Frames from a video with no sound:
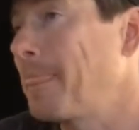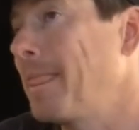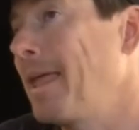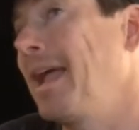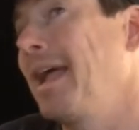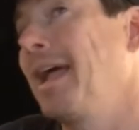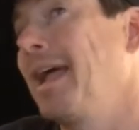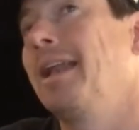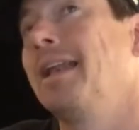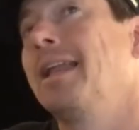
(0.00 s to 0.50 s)

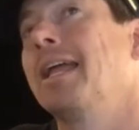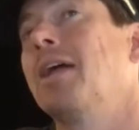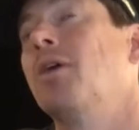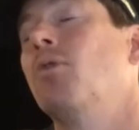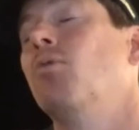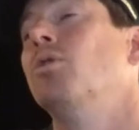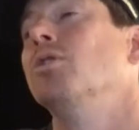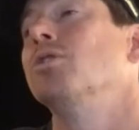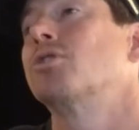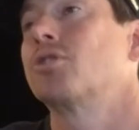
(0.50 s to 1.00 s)
And it
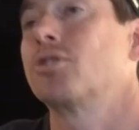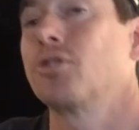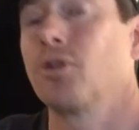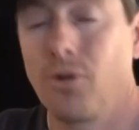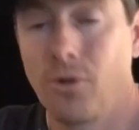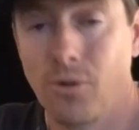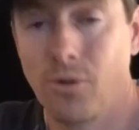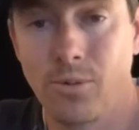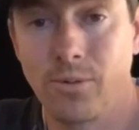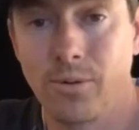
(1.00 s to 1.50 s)
was
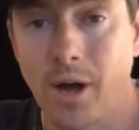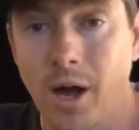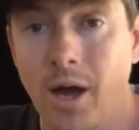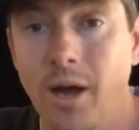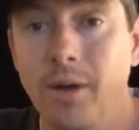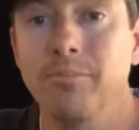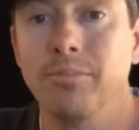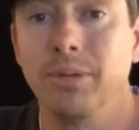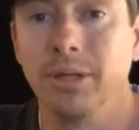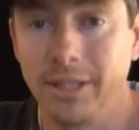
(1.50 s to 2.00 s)
so
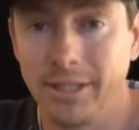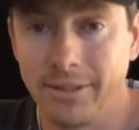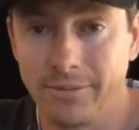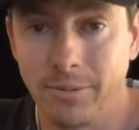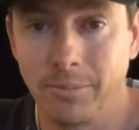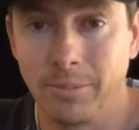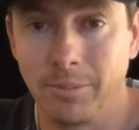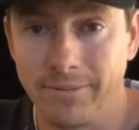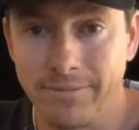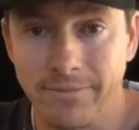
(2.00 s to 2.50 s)

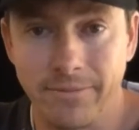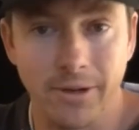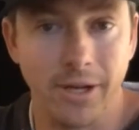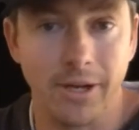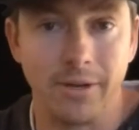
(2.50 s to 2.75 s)
unbelievably fun.